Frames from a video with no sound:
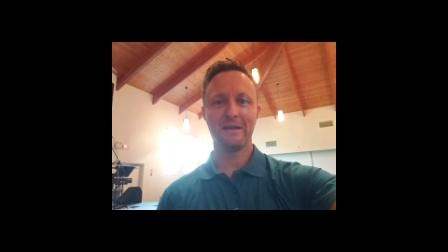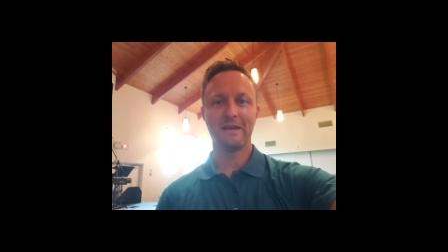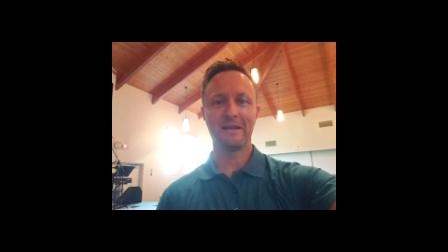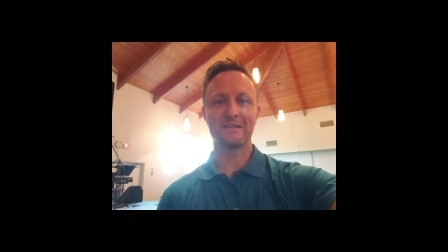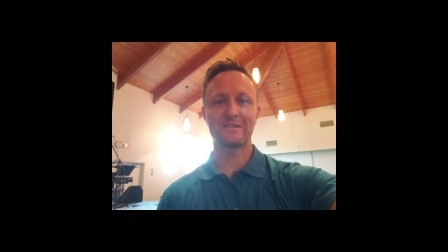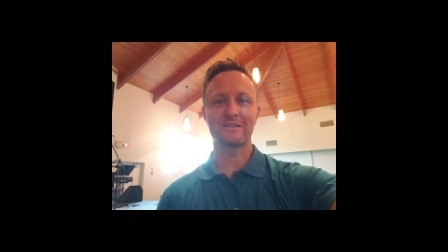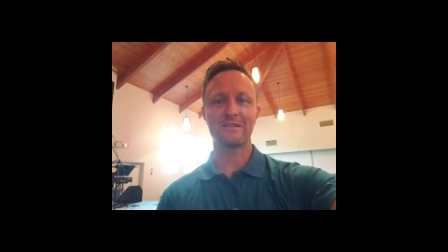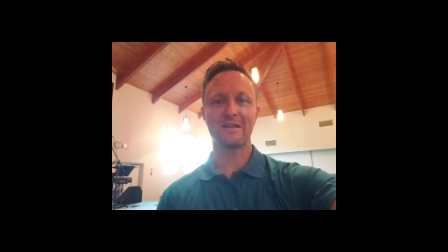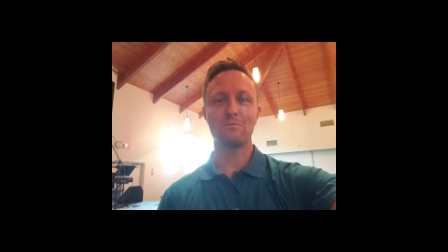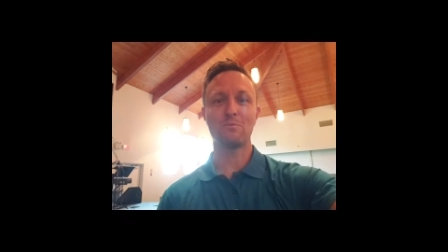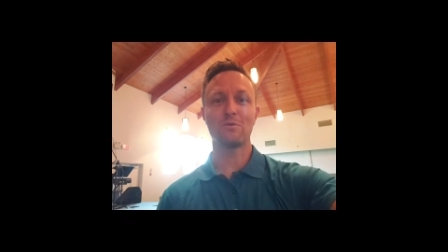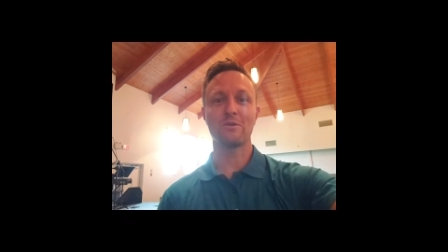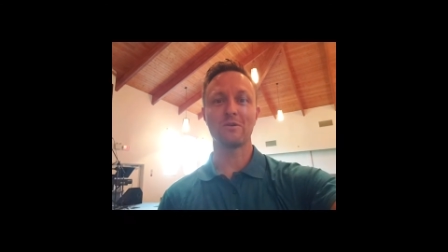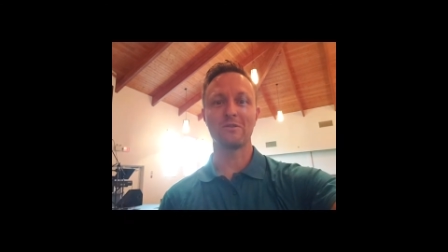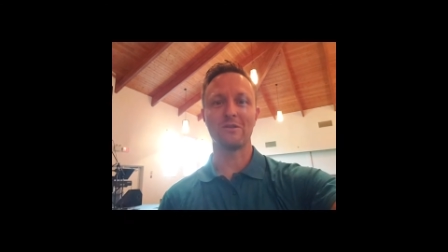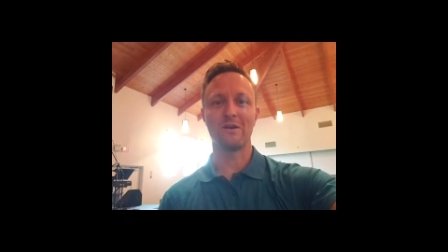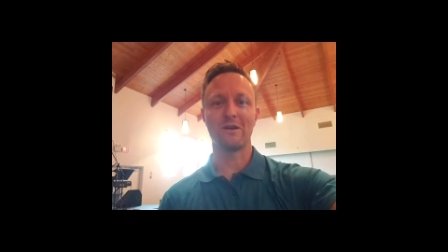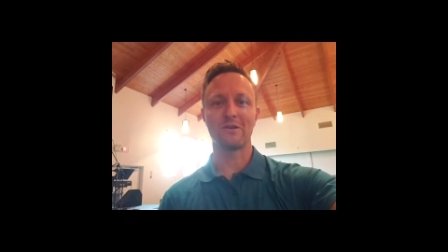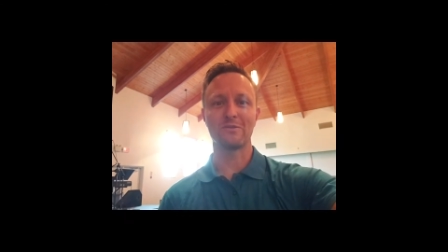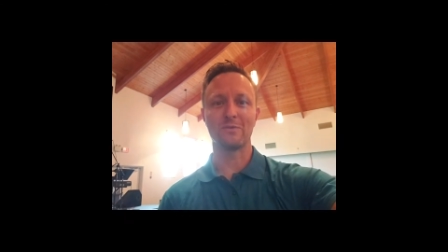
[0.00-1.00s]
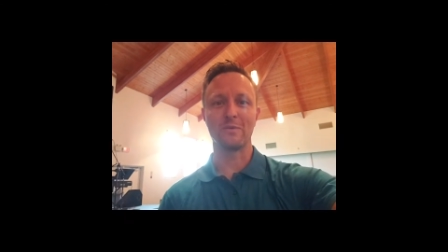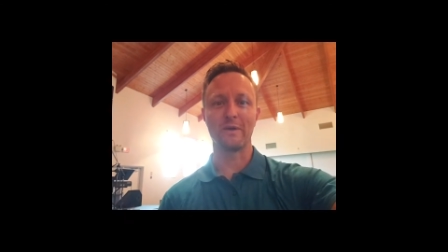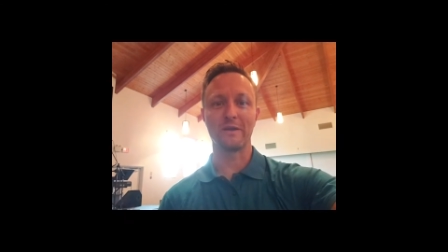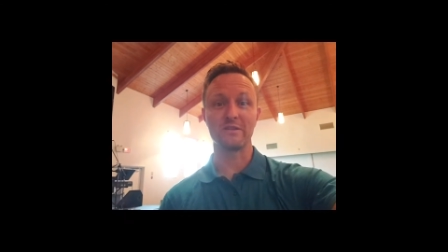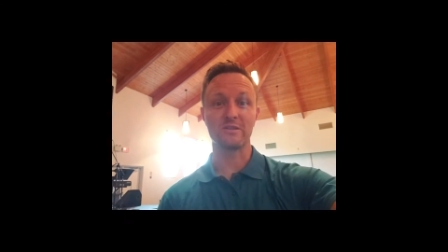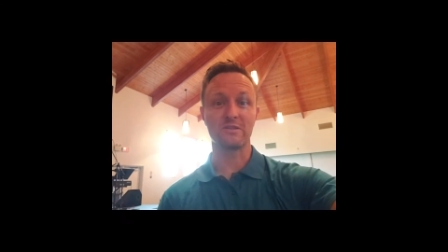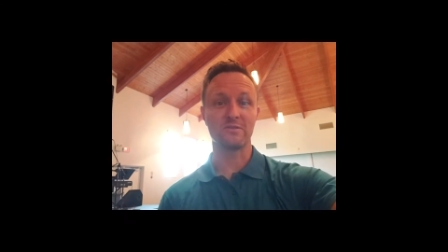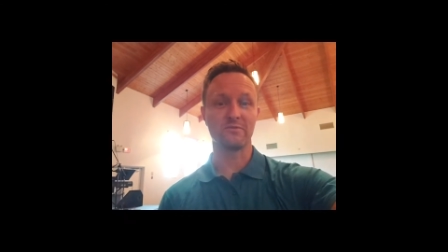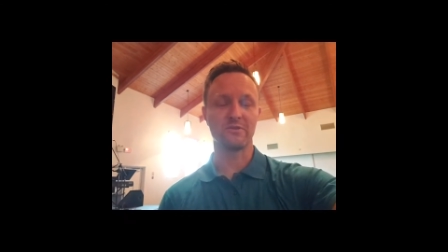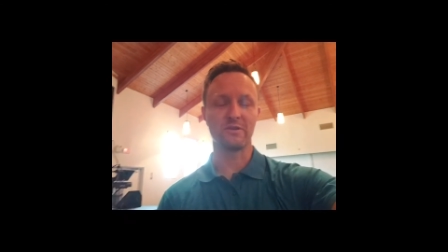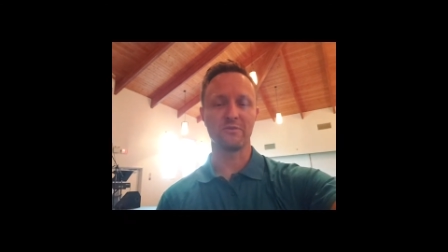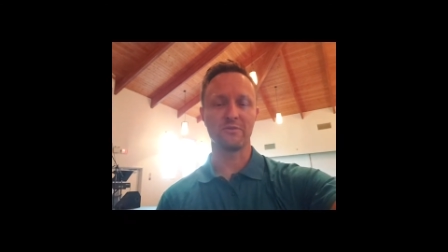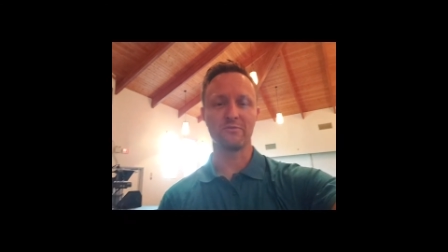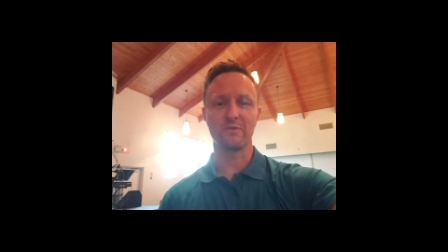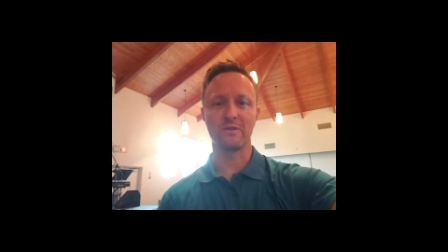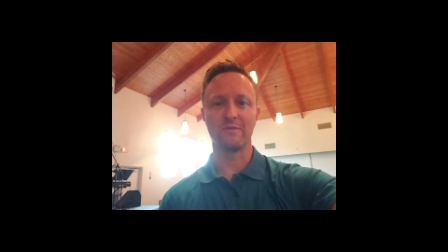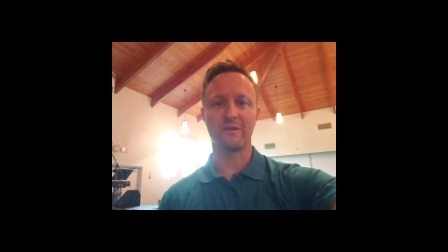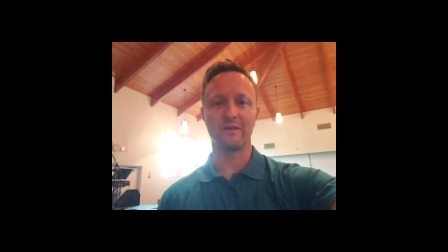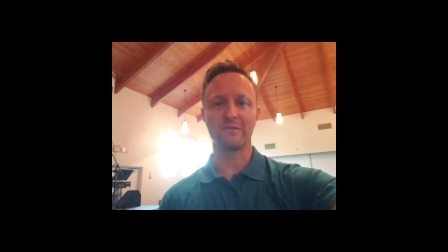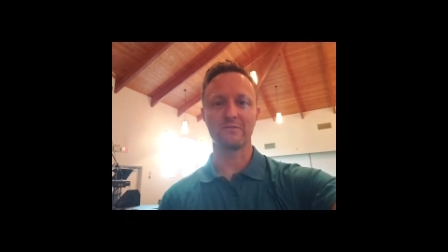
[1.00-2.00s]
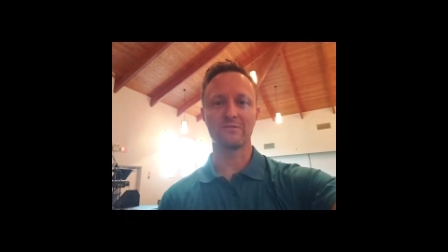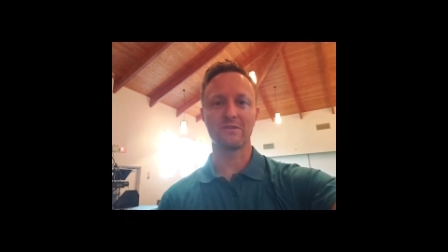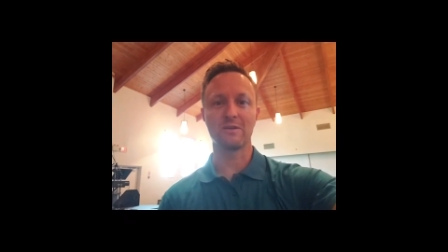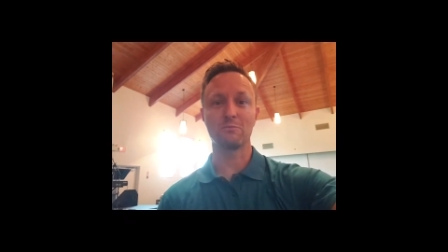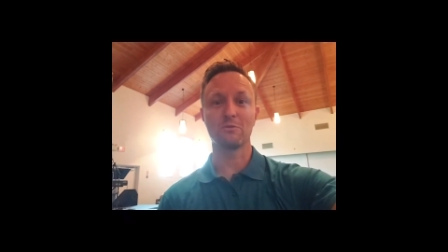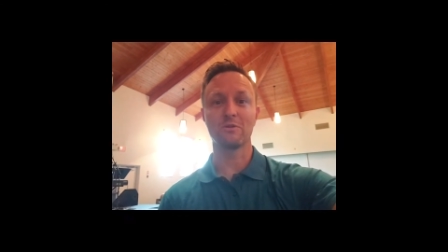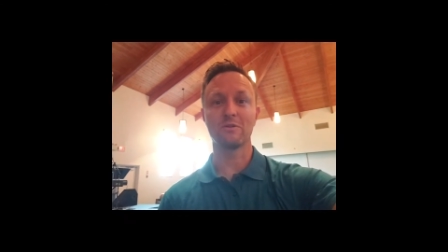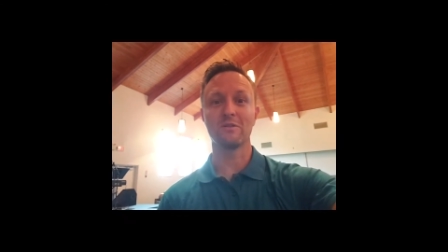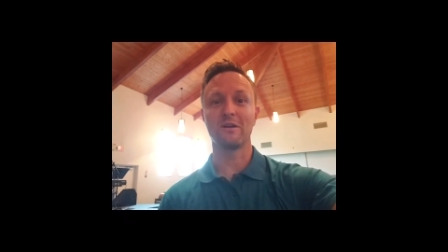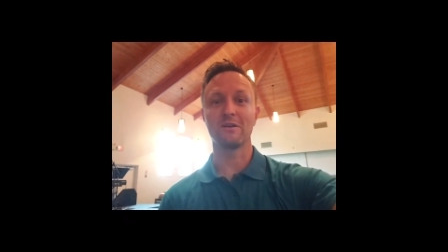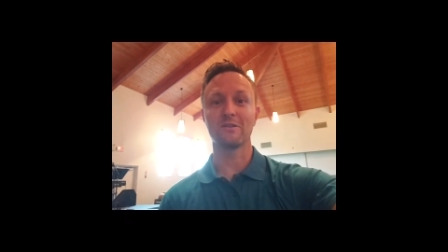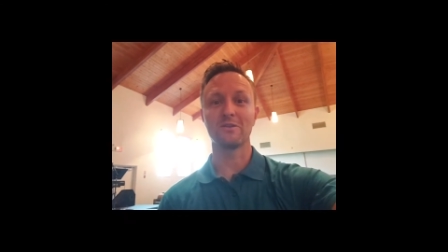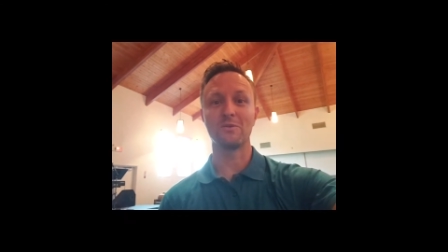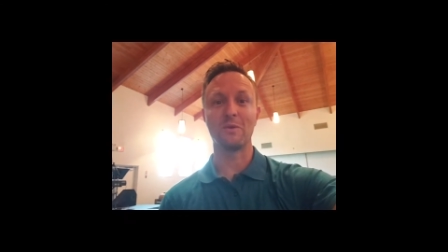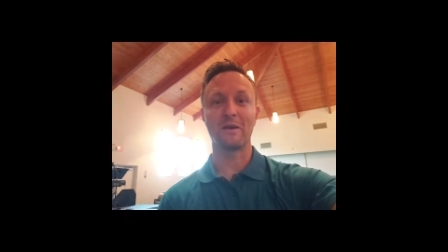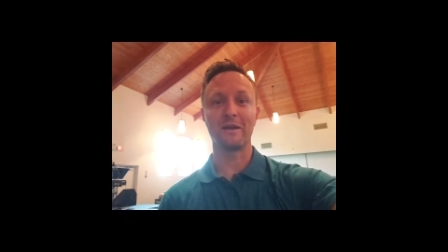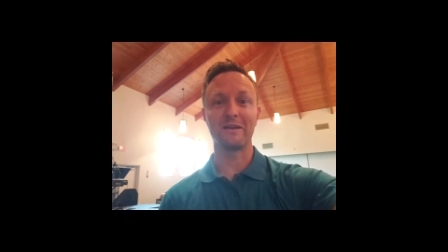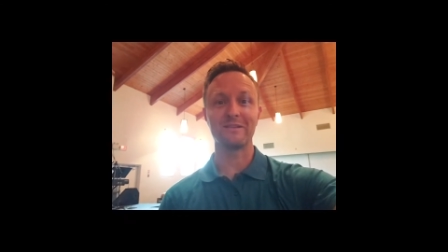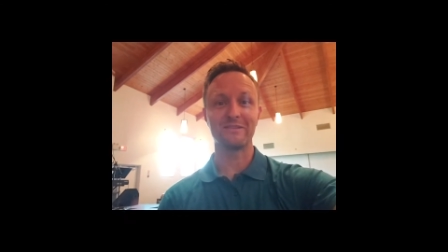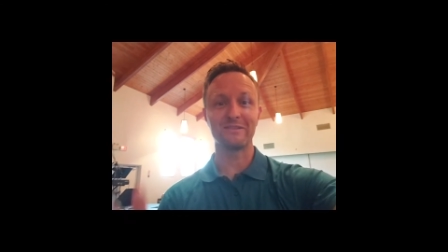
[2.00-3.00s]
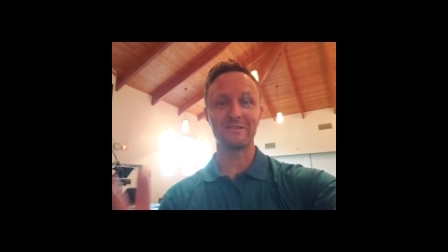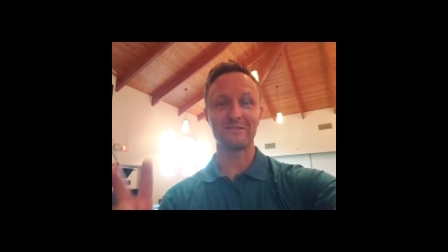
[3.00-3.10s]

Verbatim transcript: And somewhere along the way, just for different events, somewhere along the way,